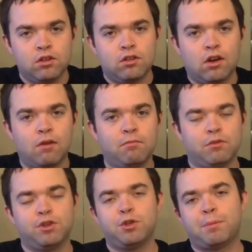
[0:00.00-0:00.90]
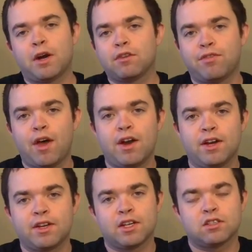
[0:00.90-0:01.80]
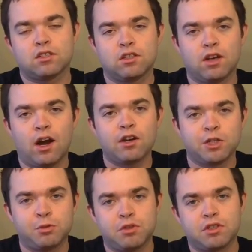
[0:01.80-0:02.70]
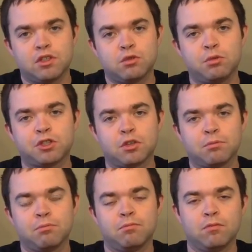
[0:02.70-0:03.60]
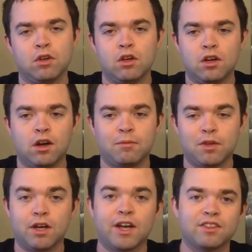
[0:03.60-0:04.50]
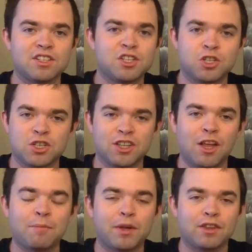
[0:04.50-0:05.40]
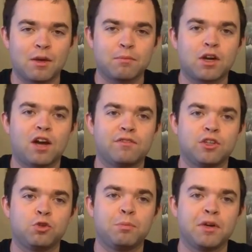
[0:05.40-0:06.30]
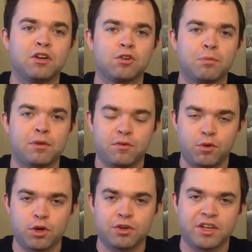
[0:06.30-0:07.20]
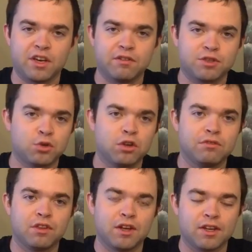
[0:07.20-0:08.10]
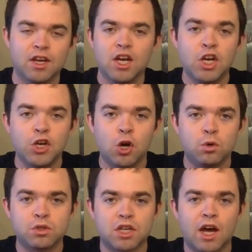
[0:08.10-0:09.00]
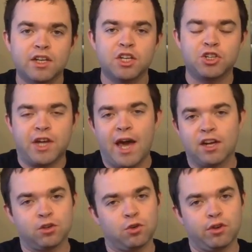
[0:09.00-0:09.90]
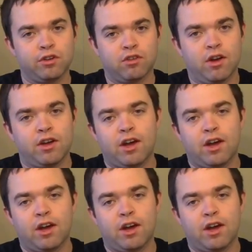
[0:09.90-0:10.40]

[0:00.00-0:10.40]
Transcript: And you pair that against the Irish whiskeys, which are, again, this is just lumping them kind of into a big group, and if we were to give sort of like notes on each category, right?